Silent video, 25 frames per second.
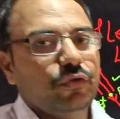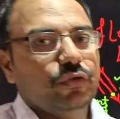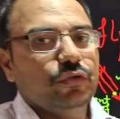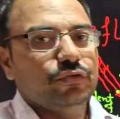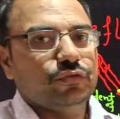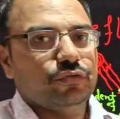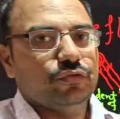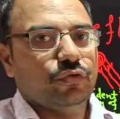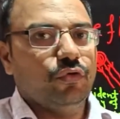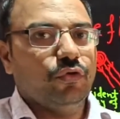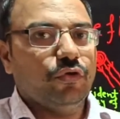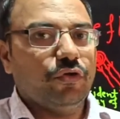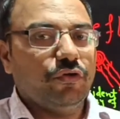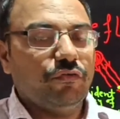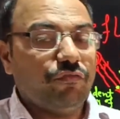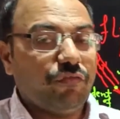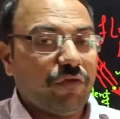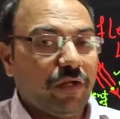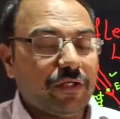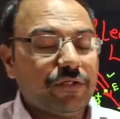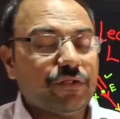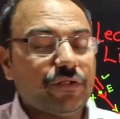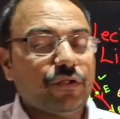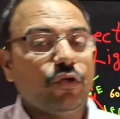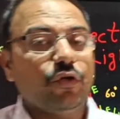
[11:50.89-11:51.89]
So
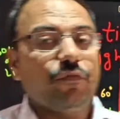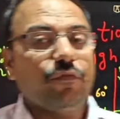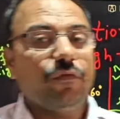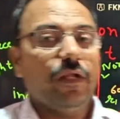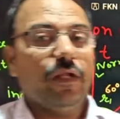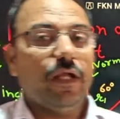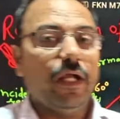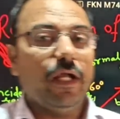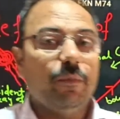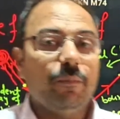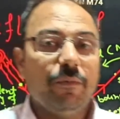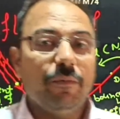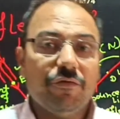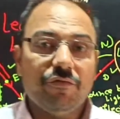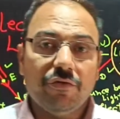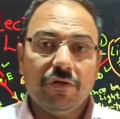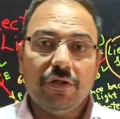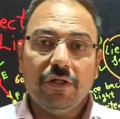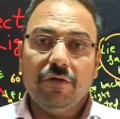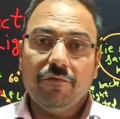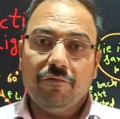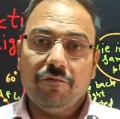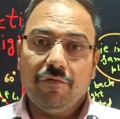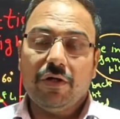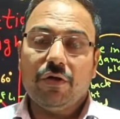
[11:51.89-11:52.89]
refraction of a light
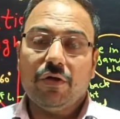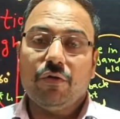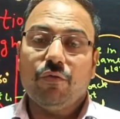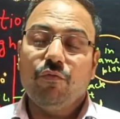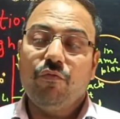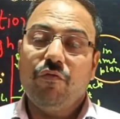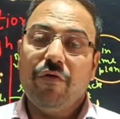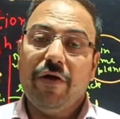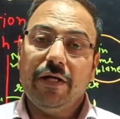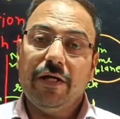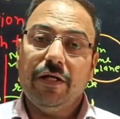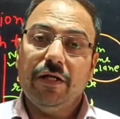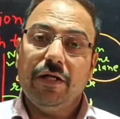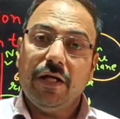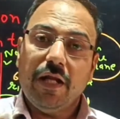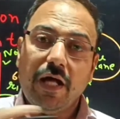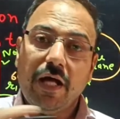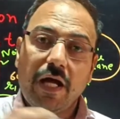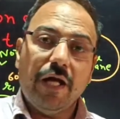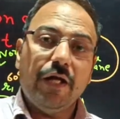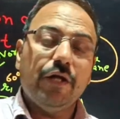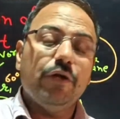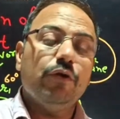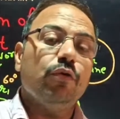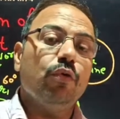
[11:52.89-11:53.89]
basically what? When
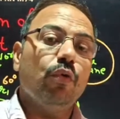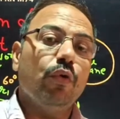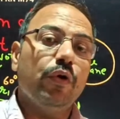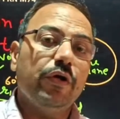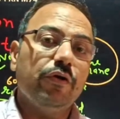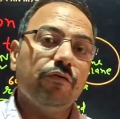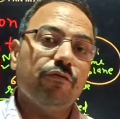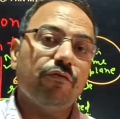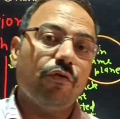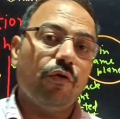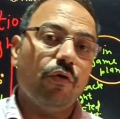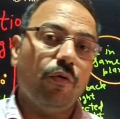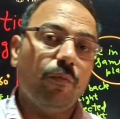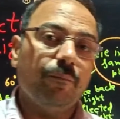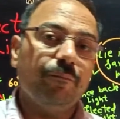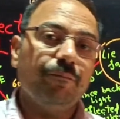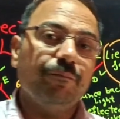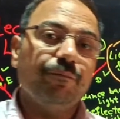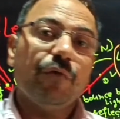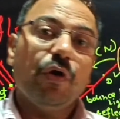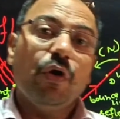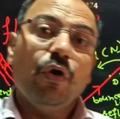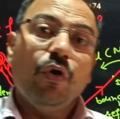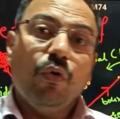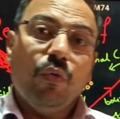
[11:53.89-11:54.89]
light going from
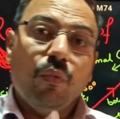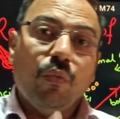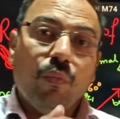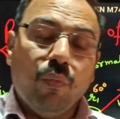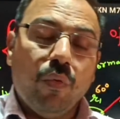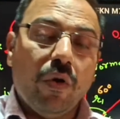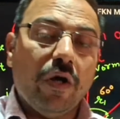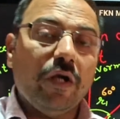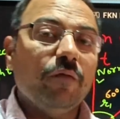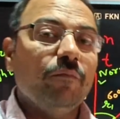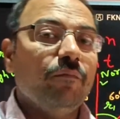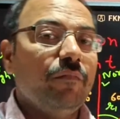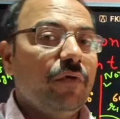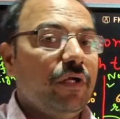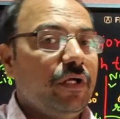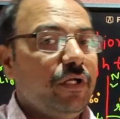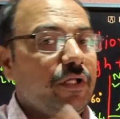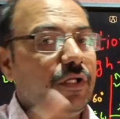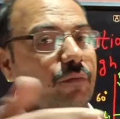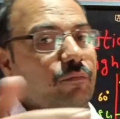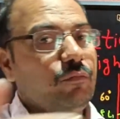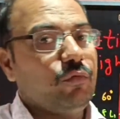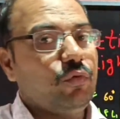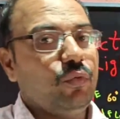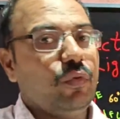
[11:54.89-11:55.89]
one
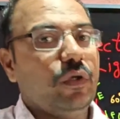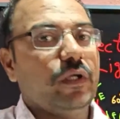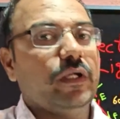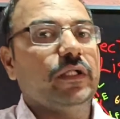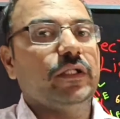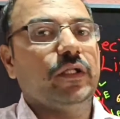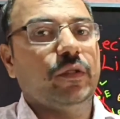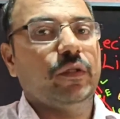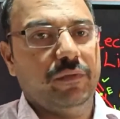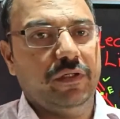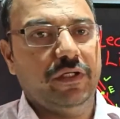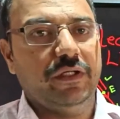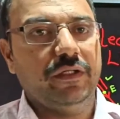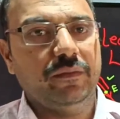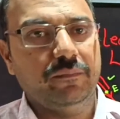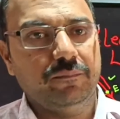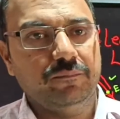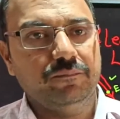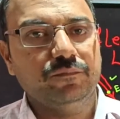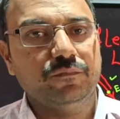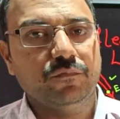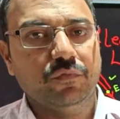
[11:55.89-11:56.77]
medium to another medium.